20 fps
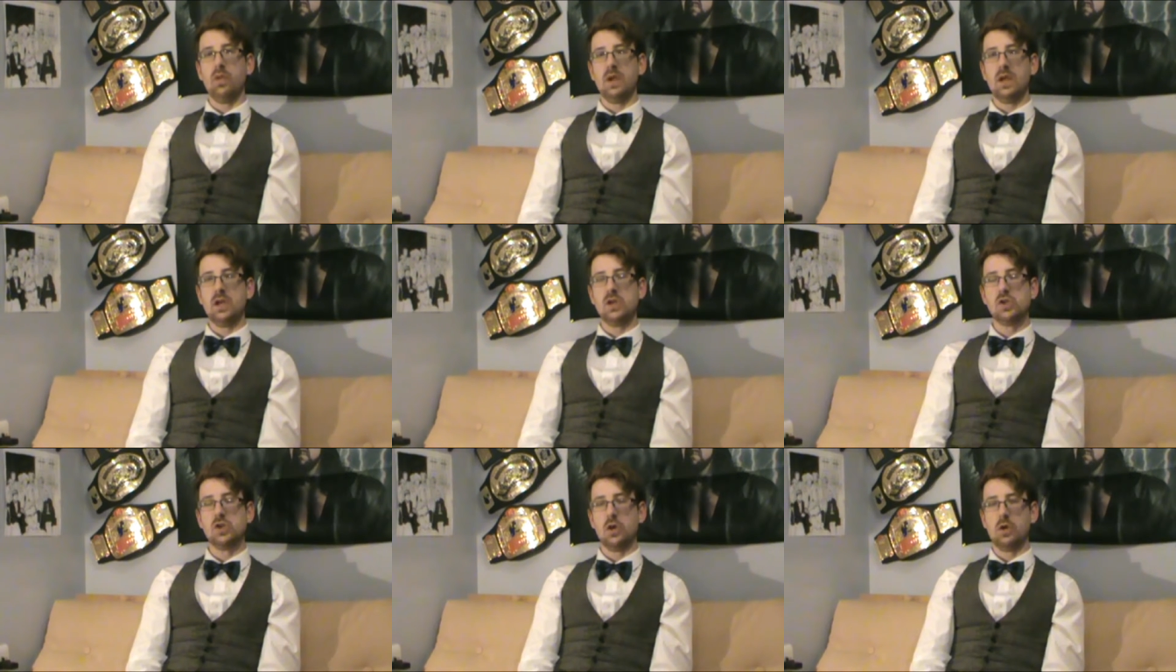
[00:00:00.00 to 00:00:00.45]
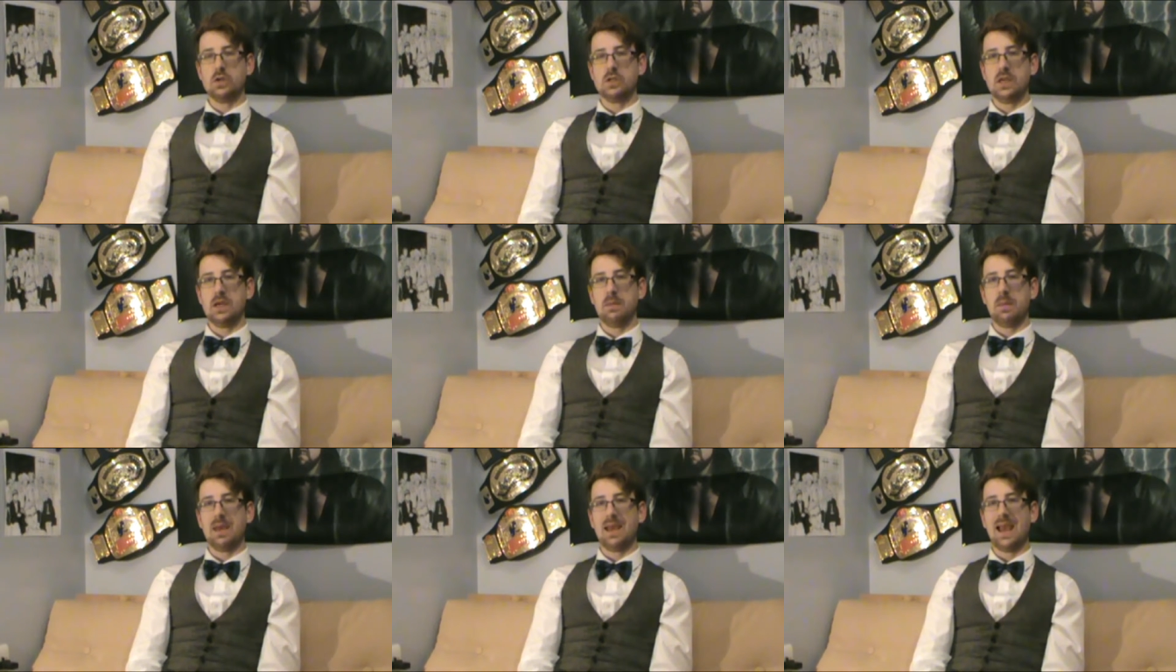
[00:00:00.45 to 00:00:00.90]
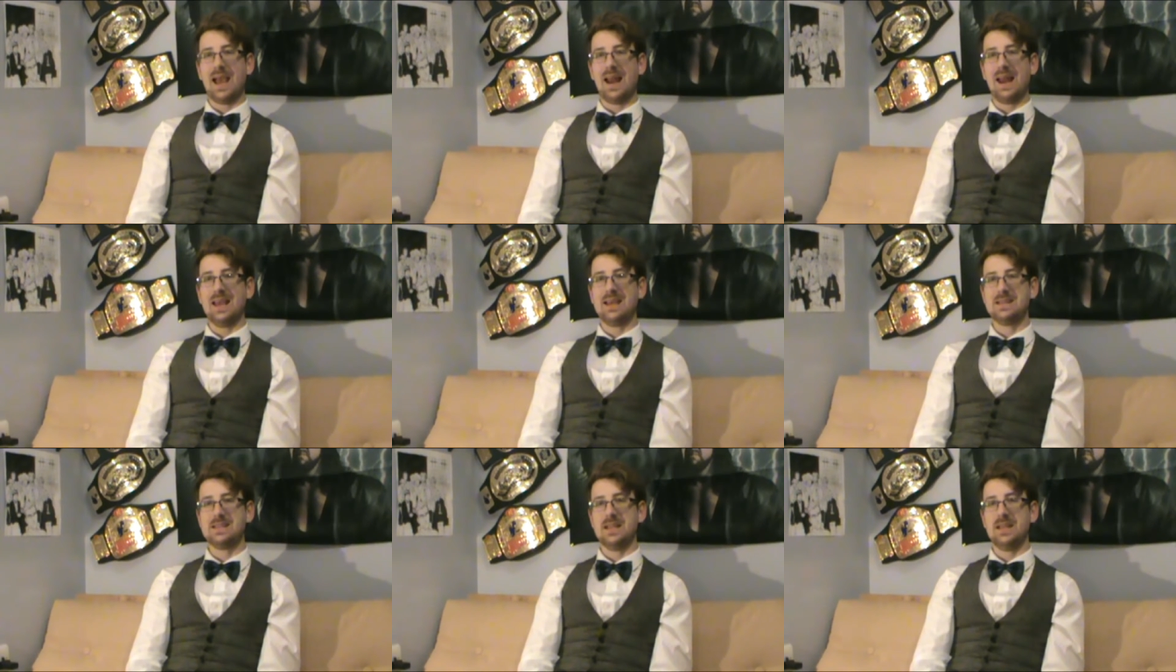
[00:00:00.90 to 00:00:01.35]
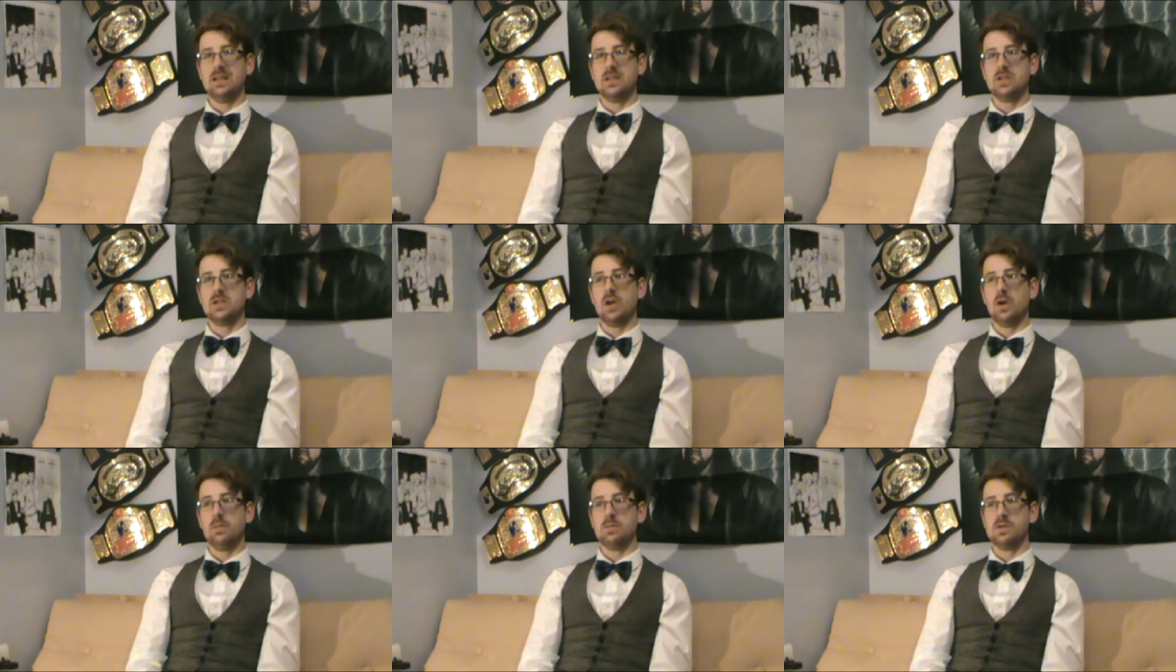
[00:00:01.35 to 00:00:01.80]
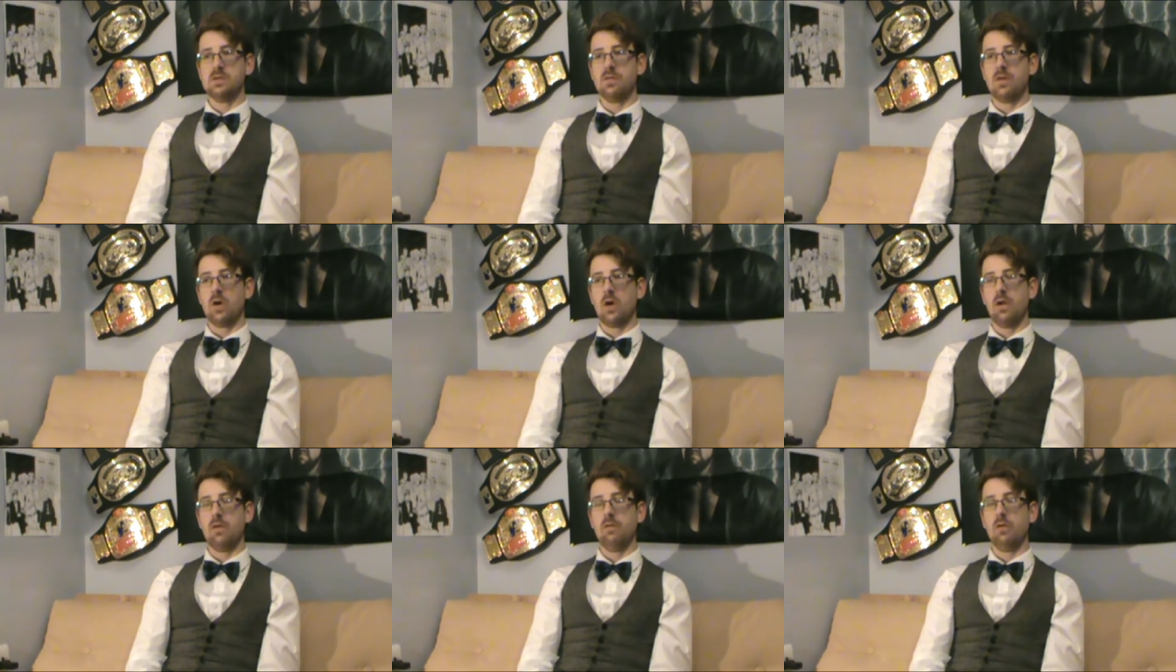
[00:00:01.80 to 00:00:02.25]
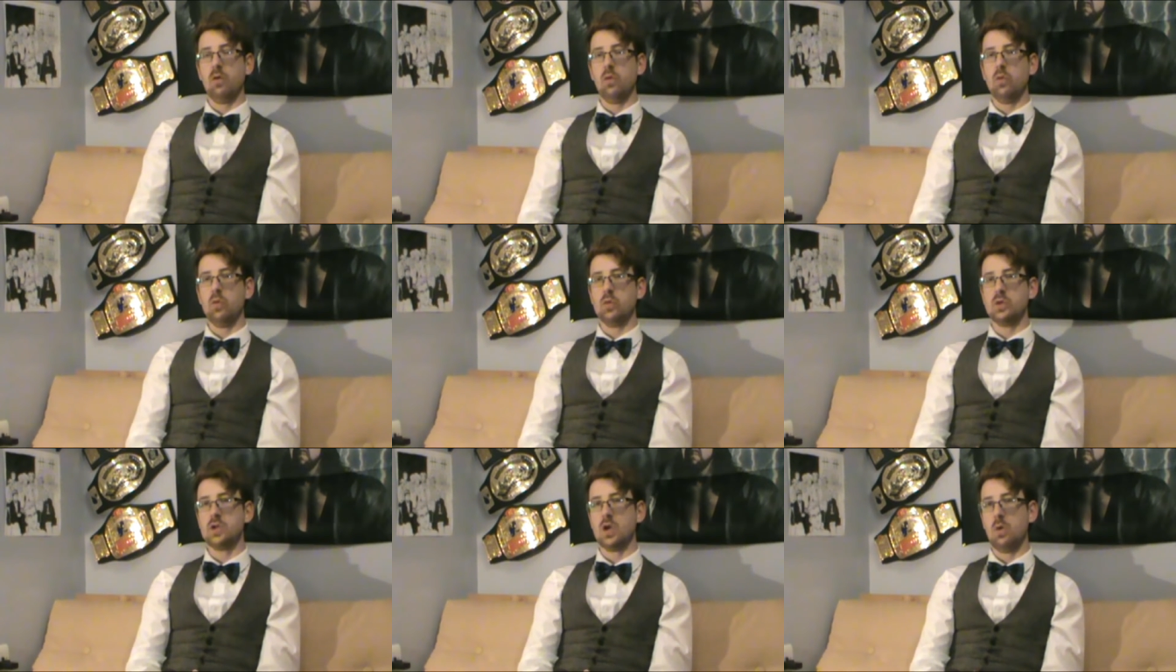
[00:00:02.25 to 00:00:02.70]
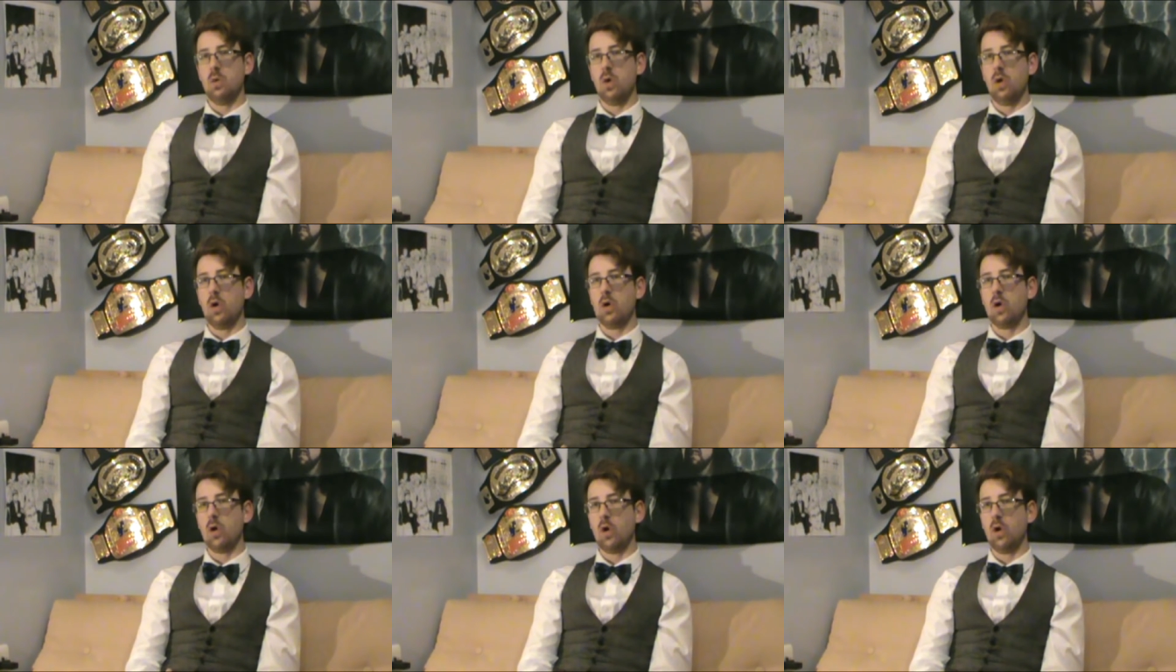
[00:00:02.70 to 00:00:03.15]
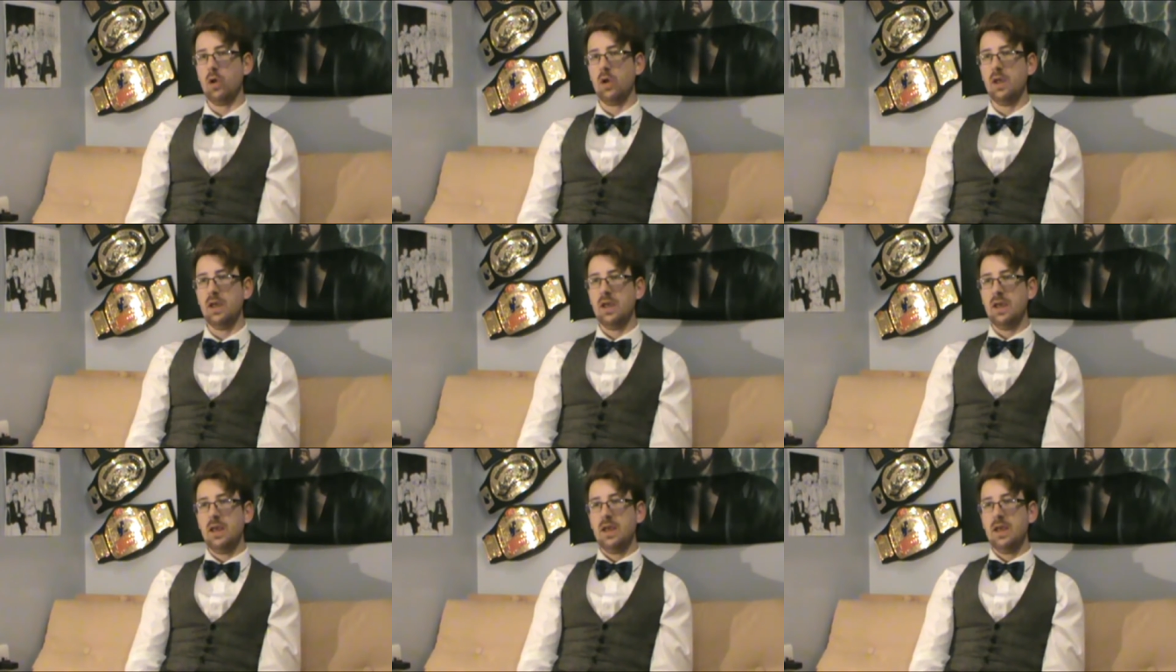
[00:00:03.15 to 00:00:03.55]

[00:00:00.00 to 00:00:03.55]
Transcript: the shooting mechanics in terms of kind of an auto lock on.